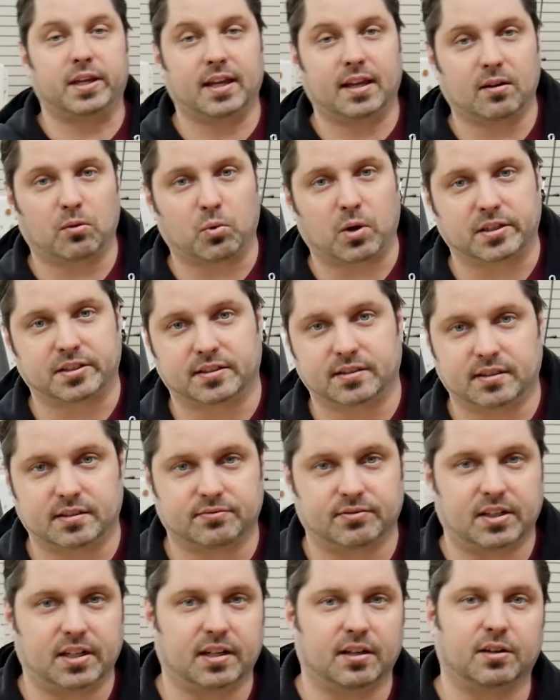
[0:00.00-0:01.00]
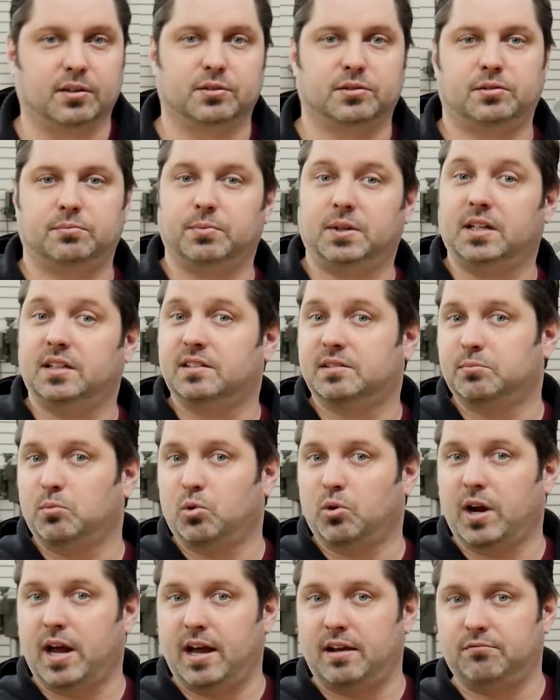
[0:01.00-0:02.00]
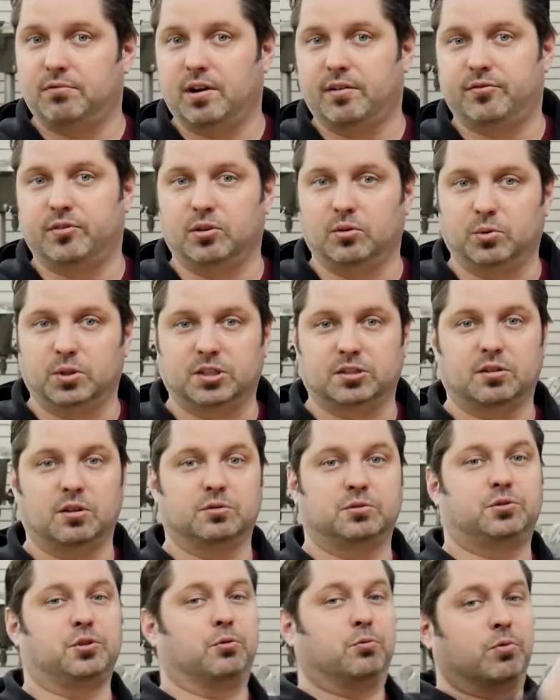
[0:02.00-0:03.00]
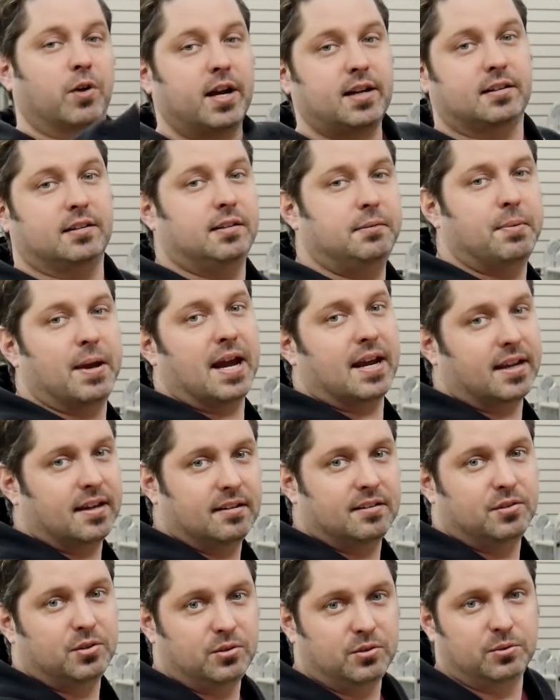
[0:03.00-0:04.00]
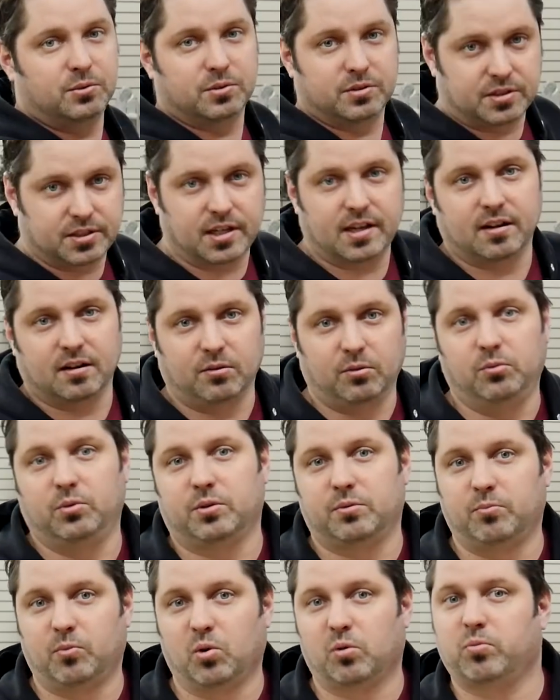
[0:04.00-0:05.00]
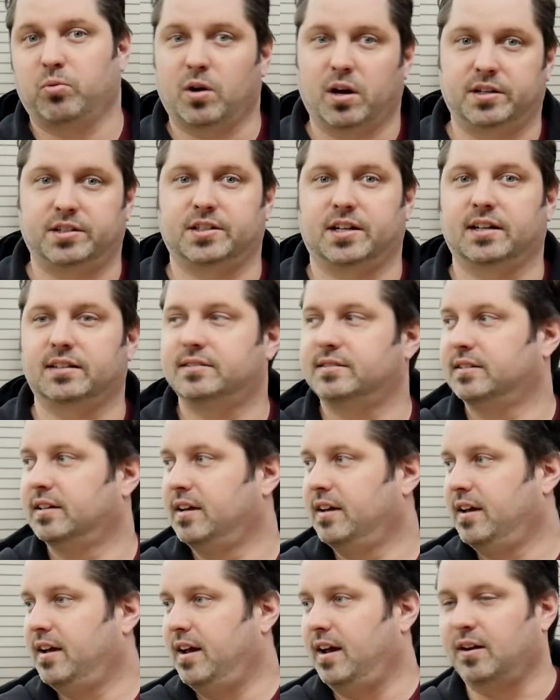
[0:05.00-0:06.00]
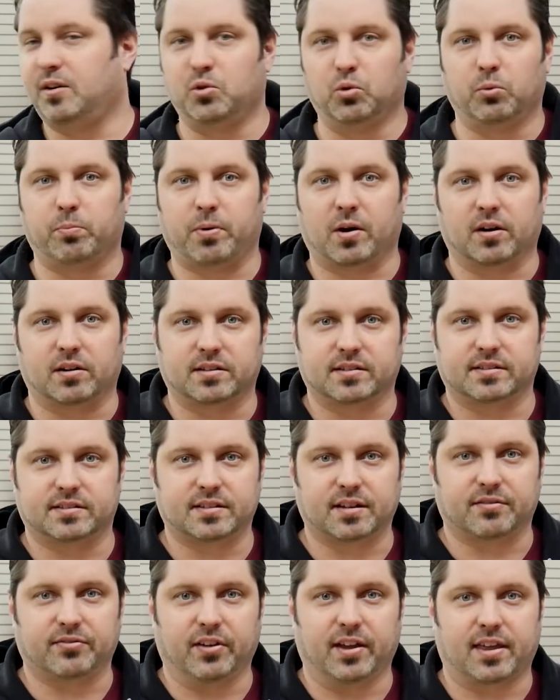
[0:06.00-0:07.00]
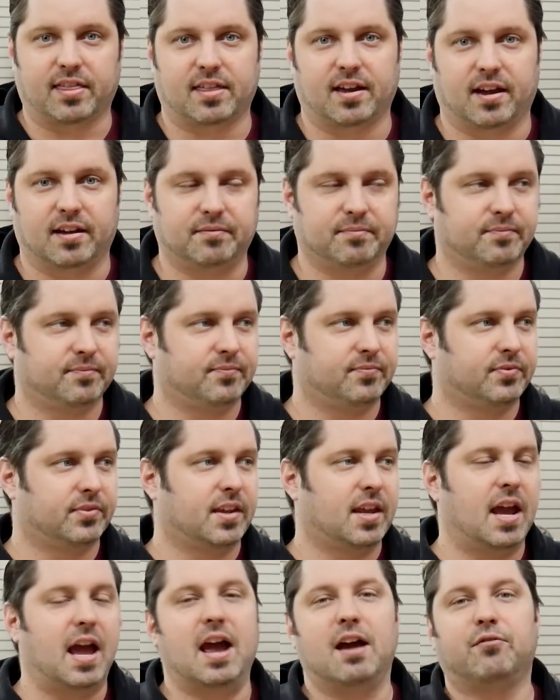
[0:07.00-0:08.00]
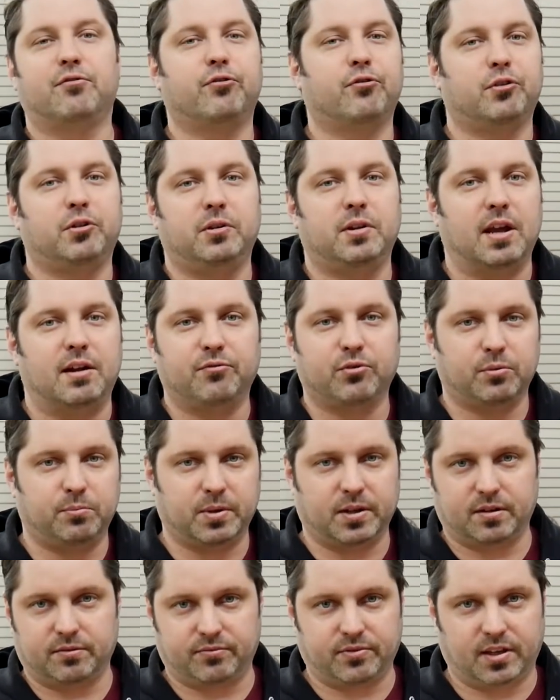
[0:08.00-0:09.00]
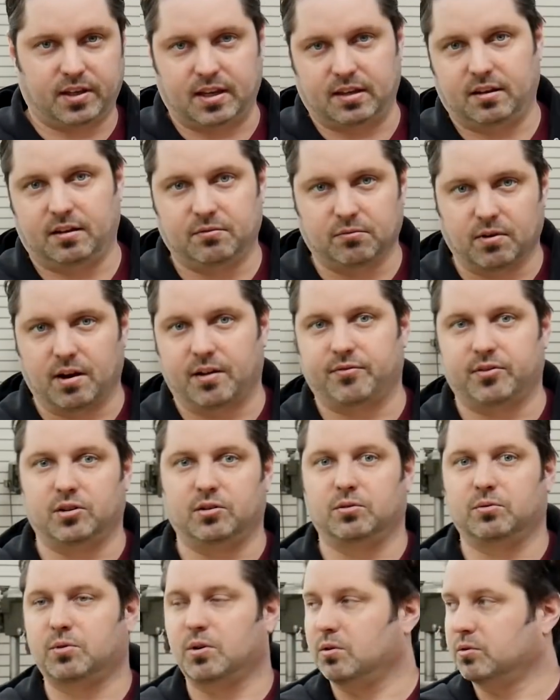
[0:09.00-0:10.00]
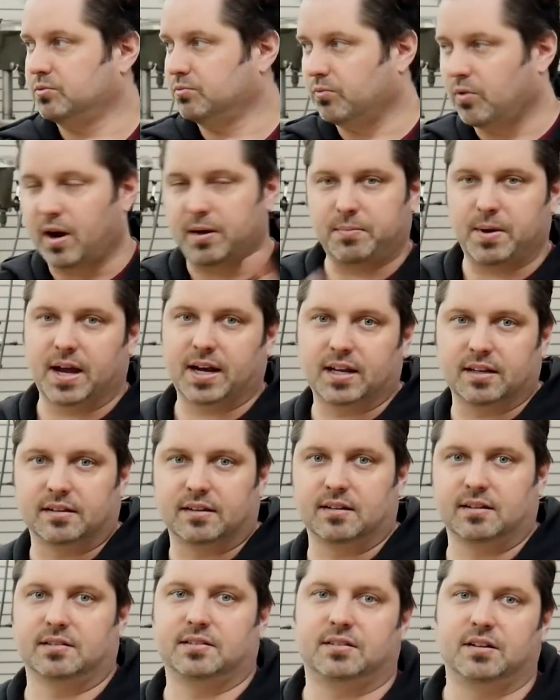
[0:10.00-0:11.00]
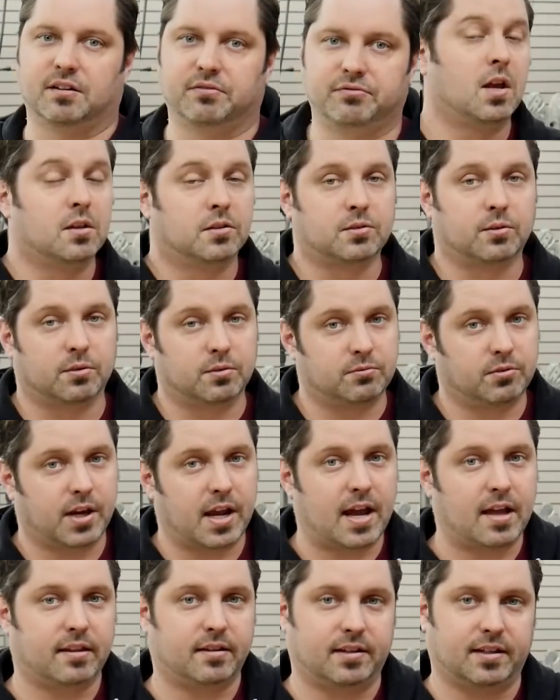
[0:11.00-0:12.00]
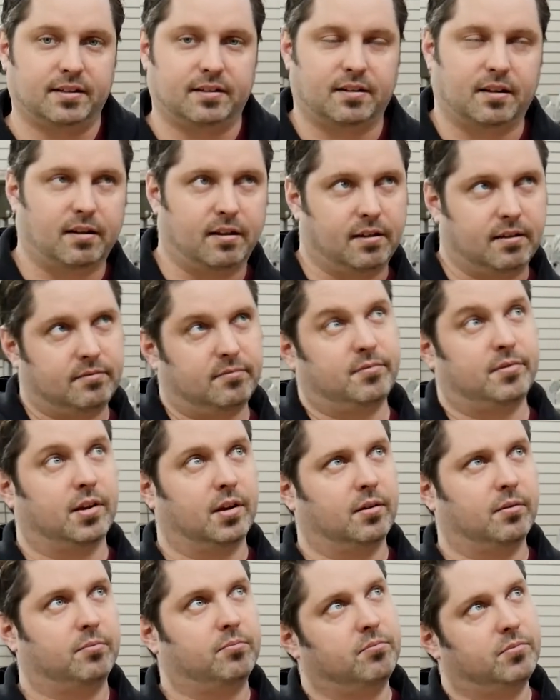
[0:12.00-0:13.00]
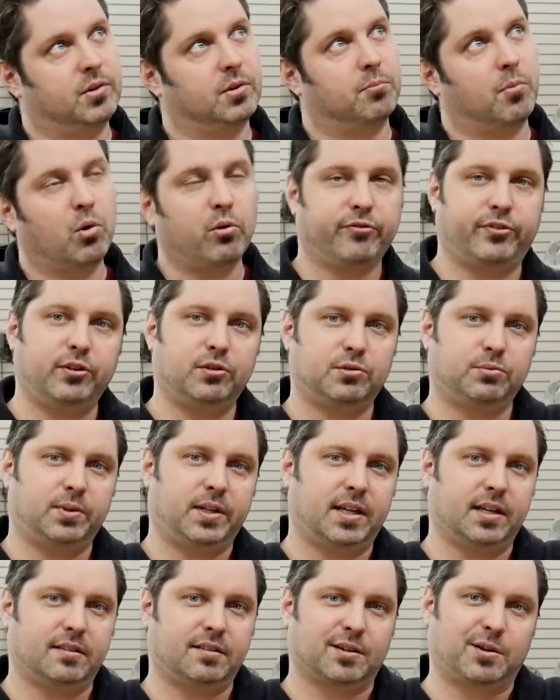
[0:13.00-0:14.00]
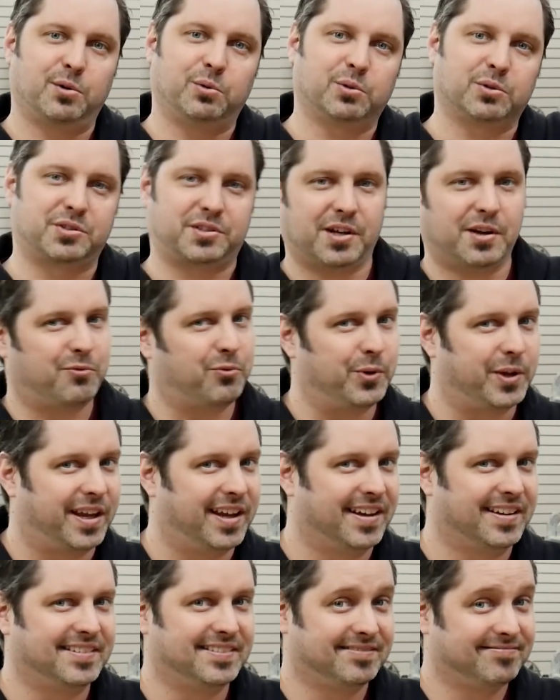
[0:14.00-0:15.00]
get watching these videos means more ad revenue, which goes directly back into the channel with more projects and cool parts and stuff like that. Every bit of the revenue goes right back into this stuff. So in reality, the more views we get, the cooler stuff we get.